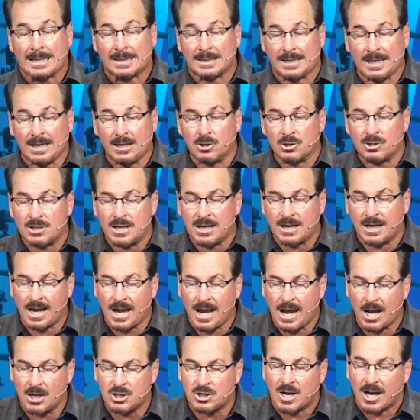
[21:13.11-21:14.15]
Leaders
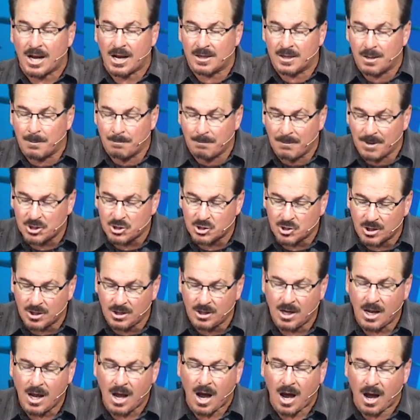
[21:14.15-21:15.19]
engage in the
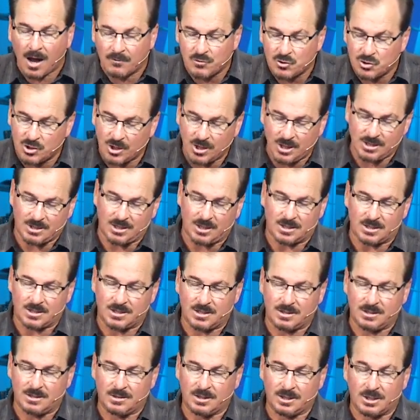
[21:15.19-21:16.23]
mission of
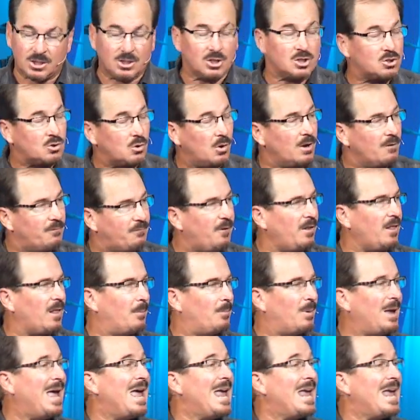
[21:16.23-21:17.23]
Jesus. This is the story of Philip.